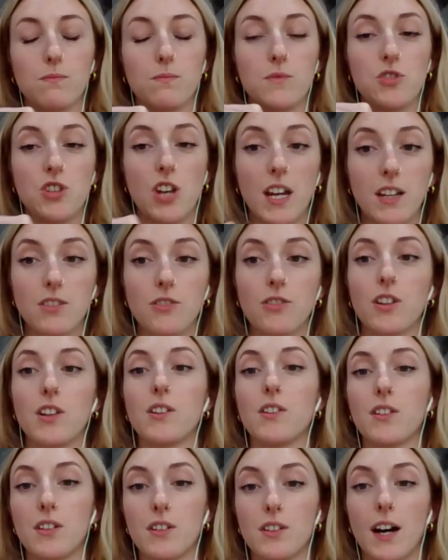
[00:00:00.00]

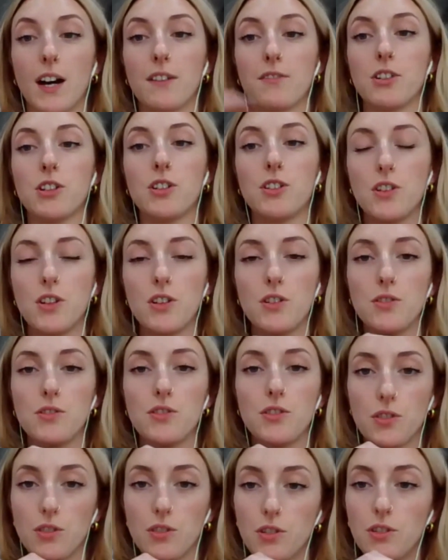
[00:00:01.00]
changes could have a huge,
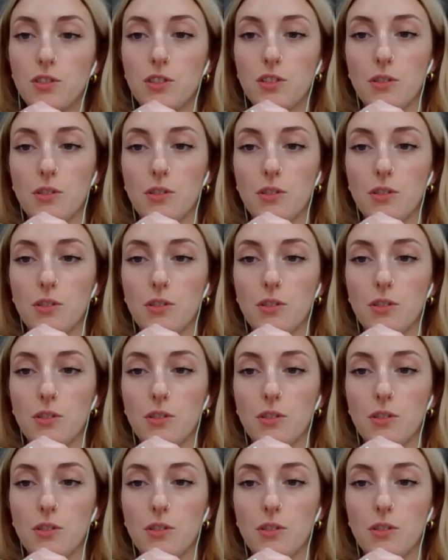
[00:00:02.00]
huge